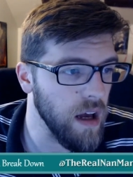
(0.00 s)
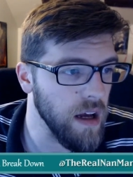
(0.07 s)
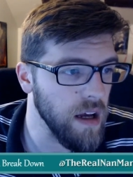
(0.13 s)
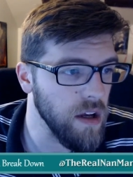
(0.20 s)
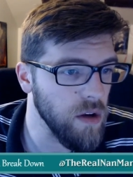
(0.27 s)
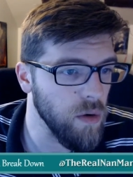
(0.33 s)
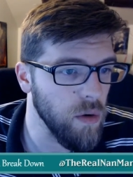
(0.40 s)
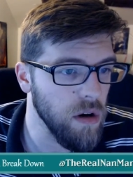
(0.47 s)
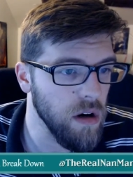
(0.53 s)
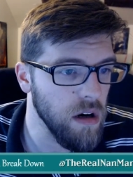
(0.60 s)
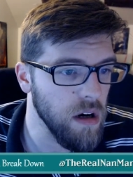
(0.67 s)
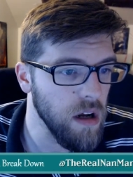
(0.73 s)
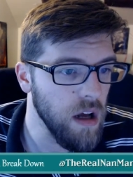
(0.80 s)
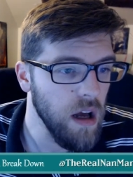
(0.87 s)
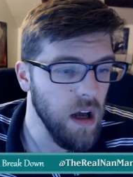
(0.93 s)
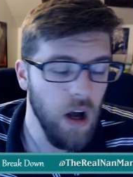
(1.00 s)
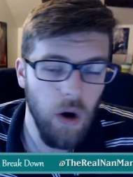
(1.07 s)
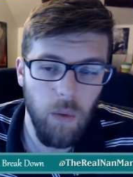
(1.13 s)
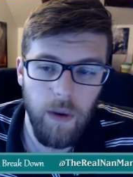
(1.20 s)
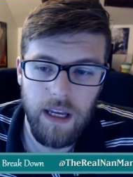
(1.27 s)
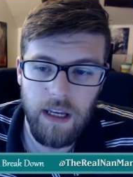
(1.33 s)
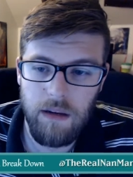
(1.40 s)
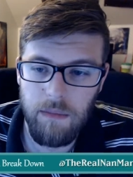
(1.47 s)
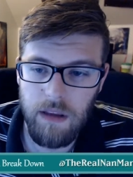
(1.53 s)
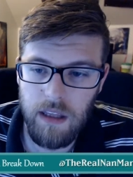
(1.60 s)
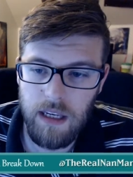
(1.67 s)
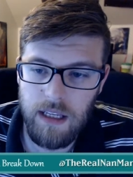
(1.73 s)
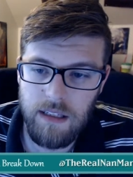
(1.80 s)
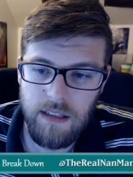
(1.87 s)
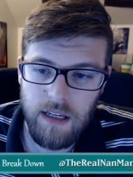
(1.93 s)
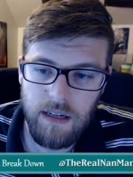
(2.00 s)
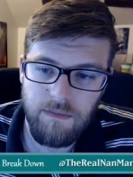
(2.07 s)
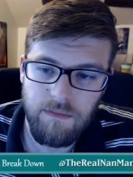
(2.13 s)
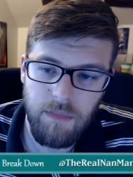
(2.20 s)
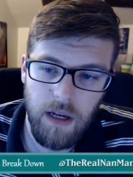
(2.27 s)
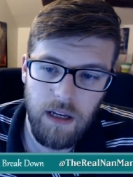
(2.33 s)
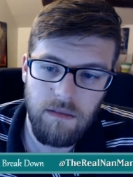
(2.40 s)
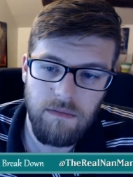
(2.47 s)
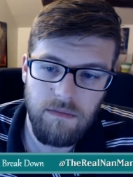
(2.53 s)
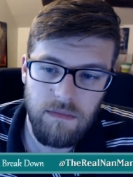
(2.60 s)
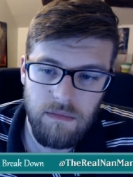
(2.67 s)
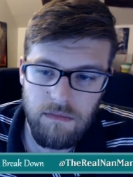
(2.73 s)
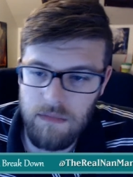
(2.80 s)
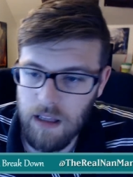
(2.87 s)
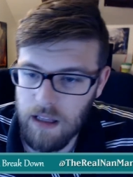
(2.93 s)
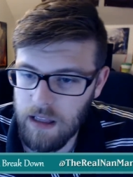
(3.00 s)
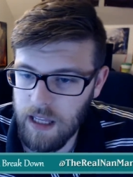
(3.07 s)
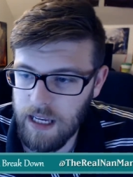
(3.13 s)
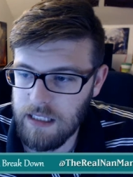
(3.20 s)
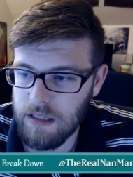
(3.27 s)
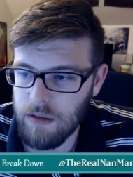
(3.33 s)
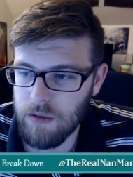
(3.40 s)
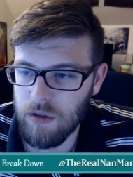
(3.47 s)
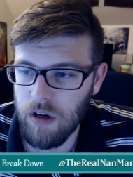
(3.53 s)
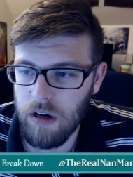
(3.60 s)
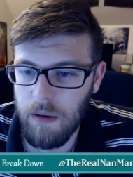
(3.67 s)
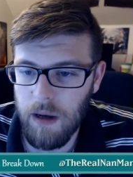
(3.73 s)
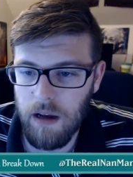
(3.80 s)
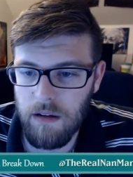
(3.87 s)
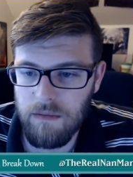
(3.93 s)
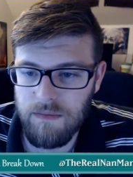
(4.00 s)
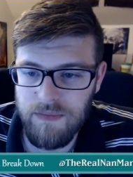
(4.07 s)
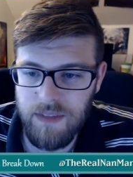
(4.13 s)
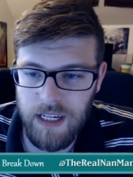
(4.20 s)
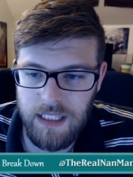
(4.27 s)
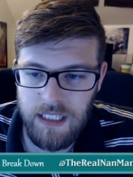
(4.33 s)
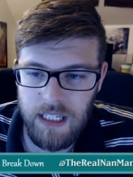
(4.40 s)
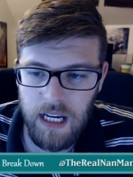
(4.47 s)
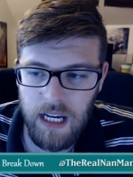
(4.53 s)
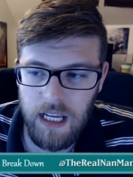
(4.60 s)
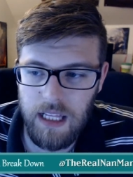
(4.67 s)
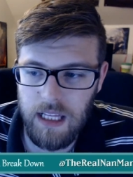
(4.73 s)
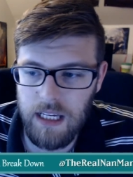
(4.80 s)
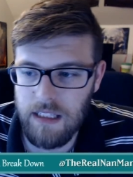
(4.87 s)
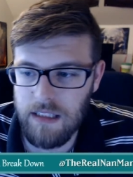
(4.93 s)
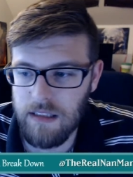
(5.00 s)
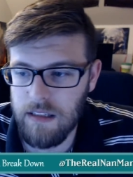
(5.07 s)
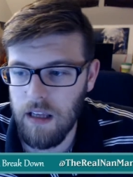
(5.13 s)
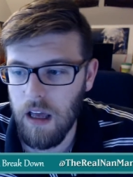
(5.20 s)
your Awaken abilities there. But lands that we're talking about, 19 islands.